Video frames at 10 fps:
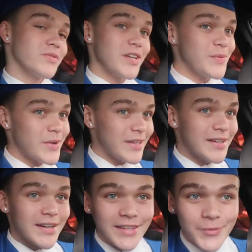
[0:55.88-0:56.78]
So if anybody
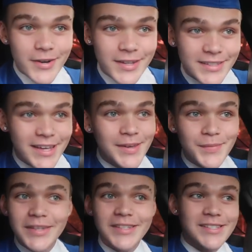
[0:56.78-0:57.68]
lucky want to take
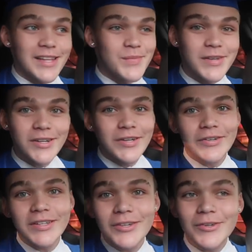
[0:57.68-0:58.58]
me, just let me know.
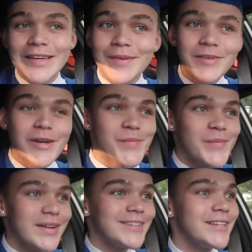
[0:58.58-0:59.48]
You know, you can hit me up in my